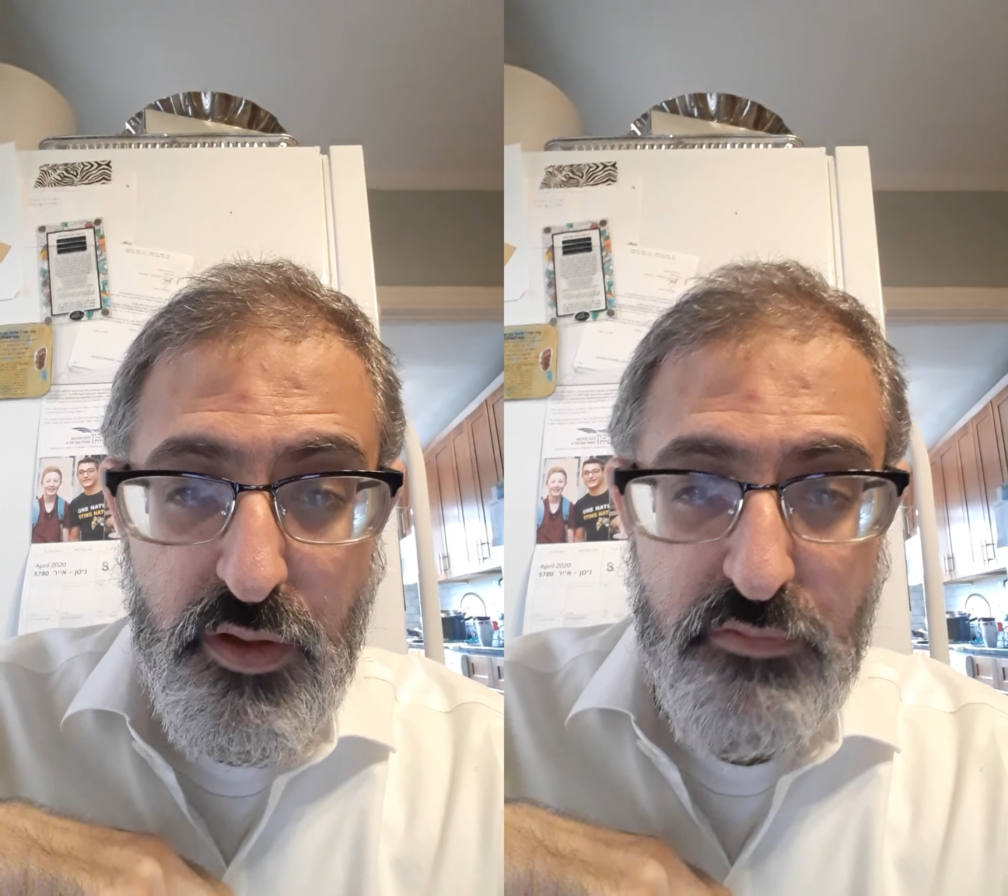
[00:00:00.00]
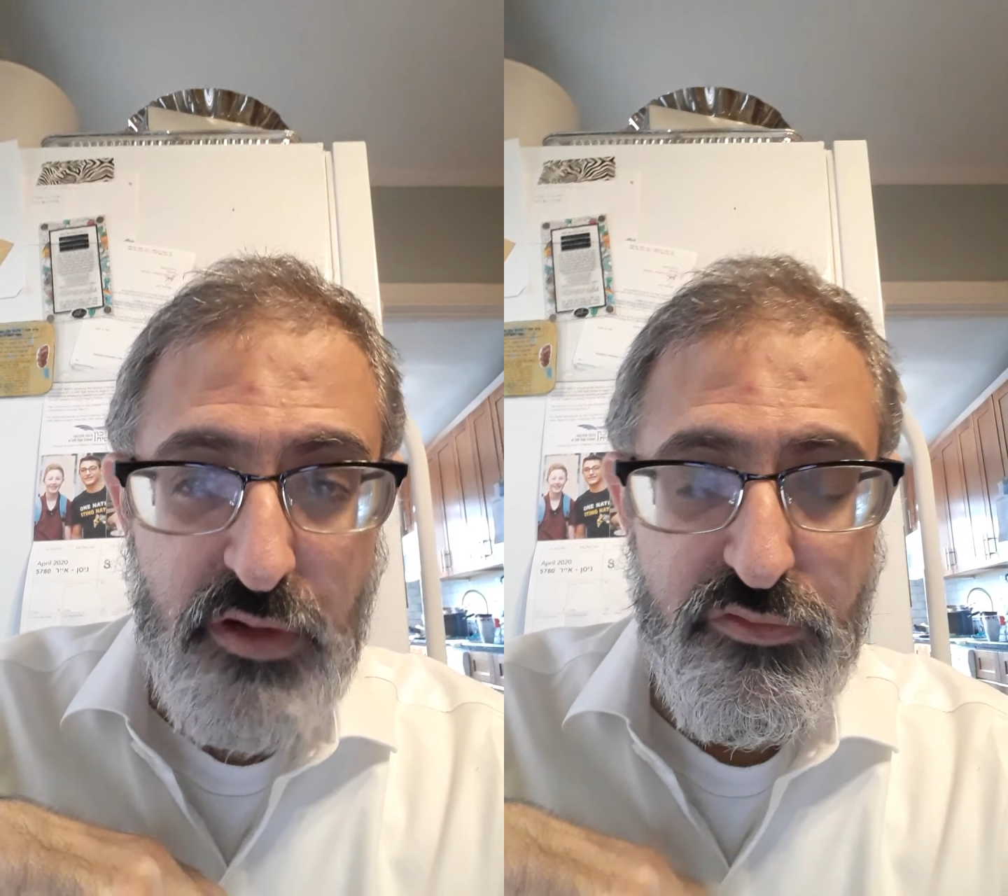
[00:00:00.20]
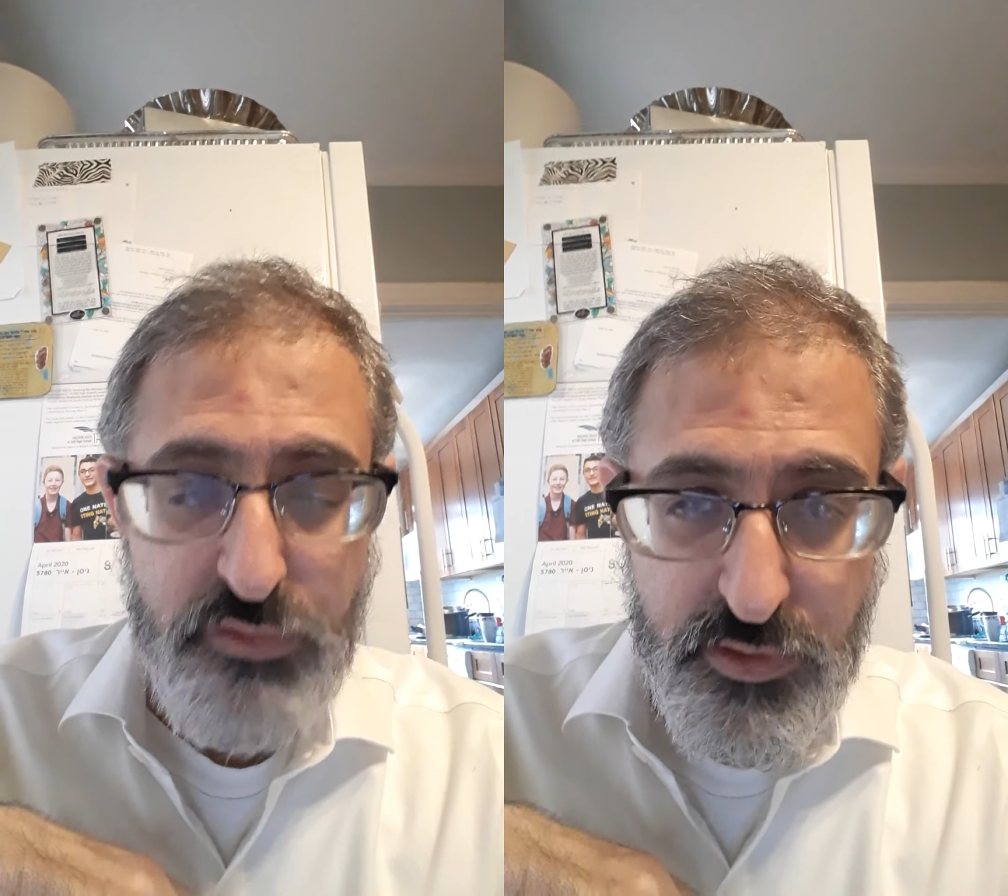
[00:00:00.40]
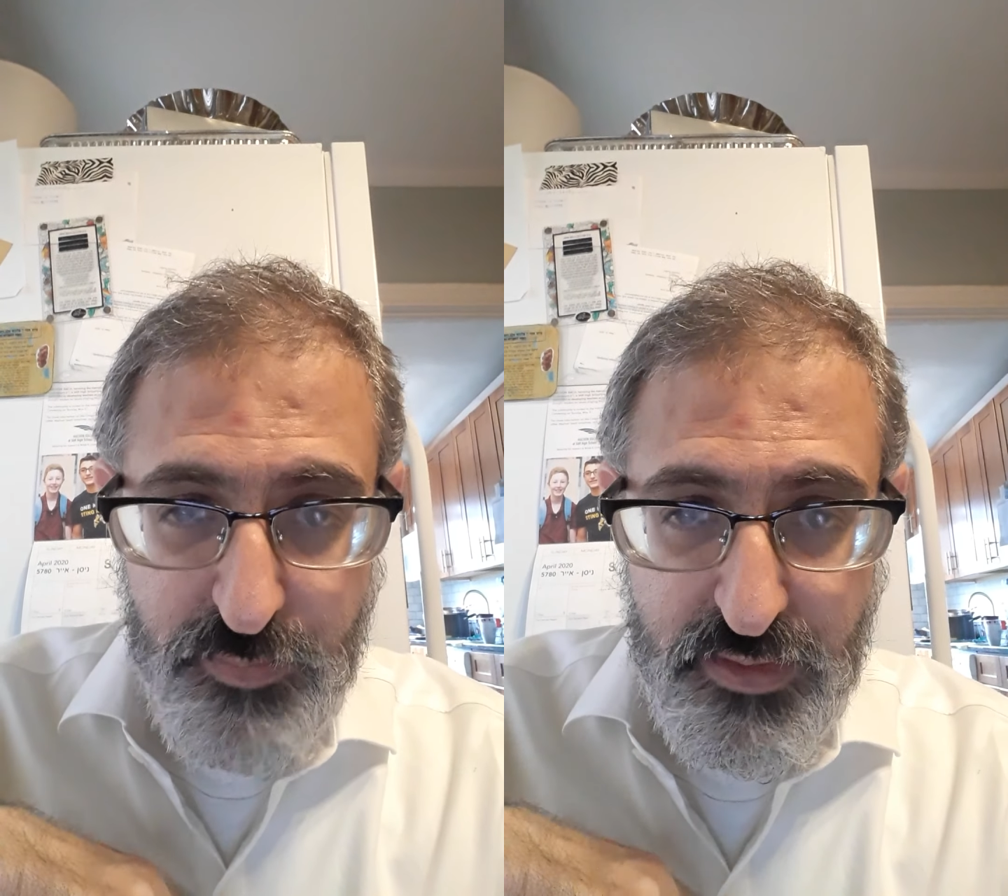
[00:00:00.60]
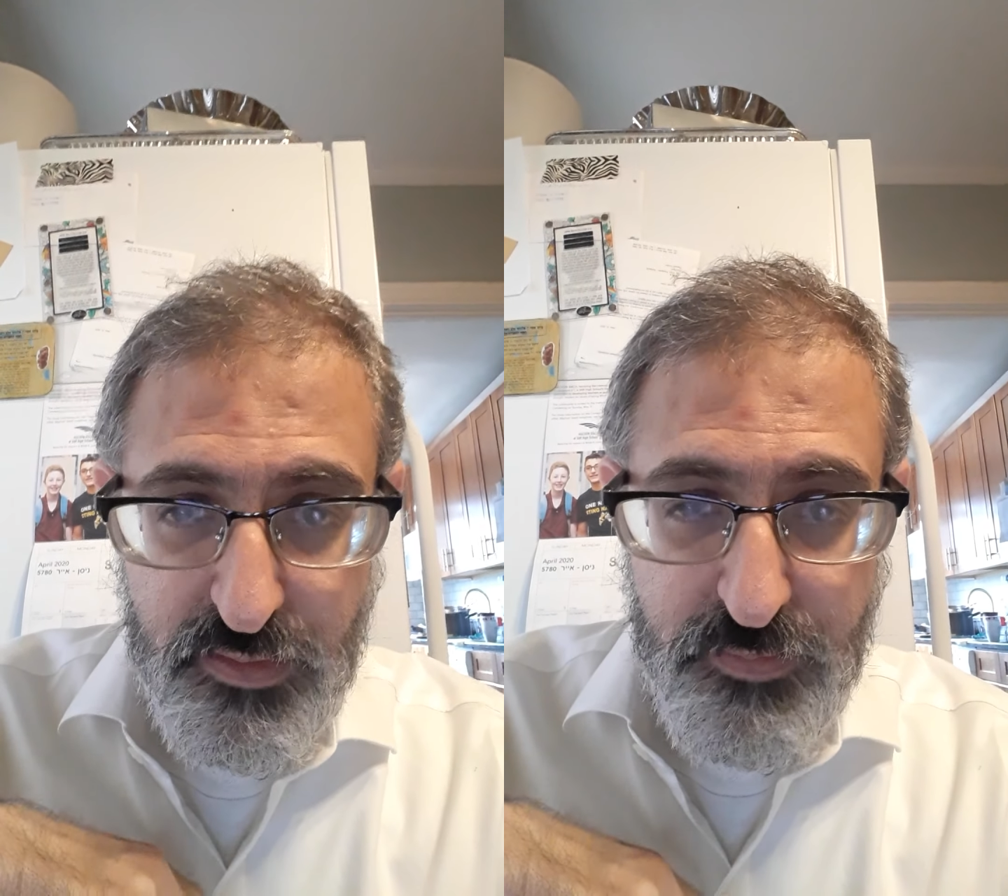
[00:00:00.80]
Rav
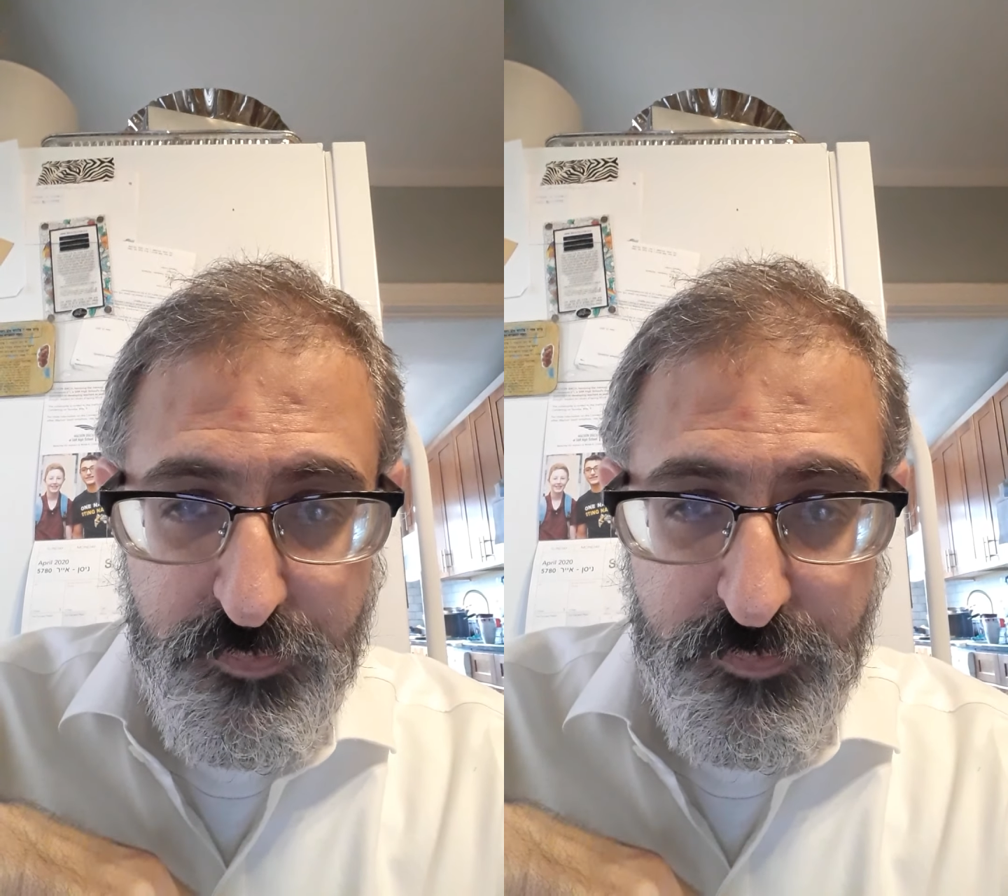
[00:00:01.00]
Ruderman.